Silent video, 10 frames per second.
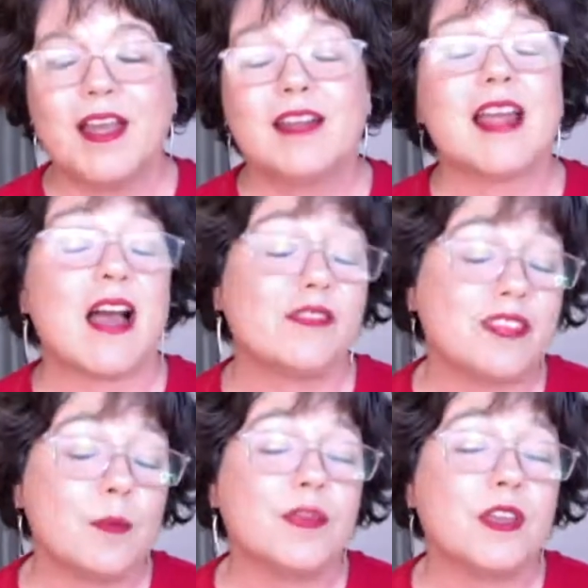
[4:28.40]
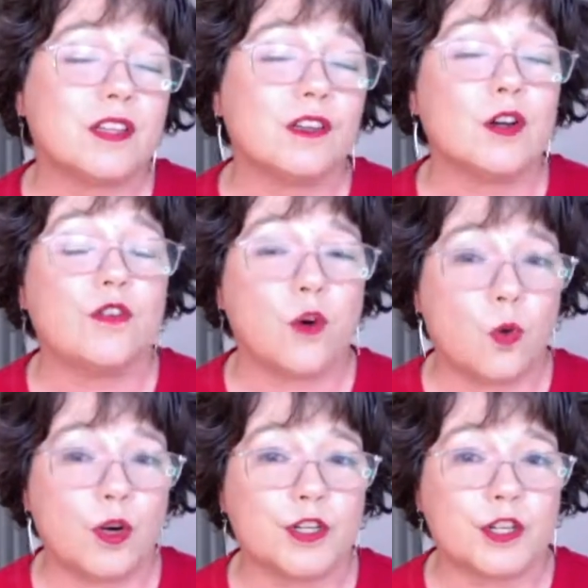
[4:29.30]
to have something to look
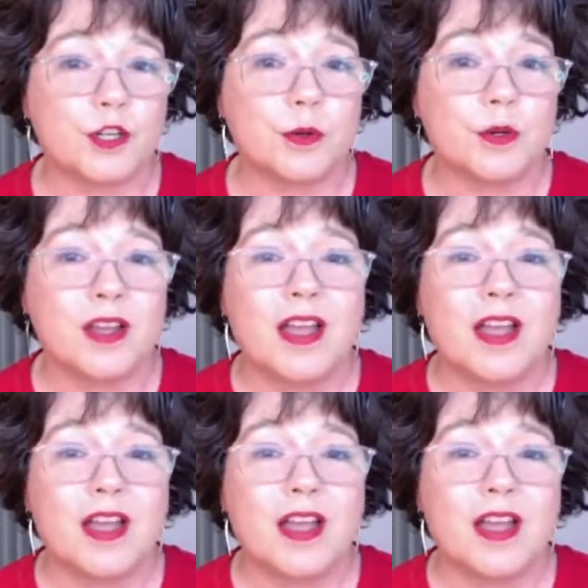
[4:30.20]
forward to.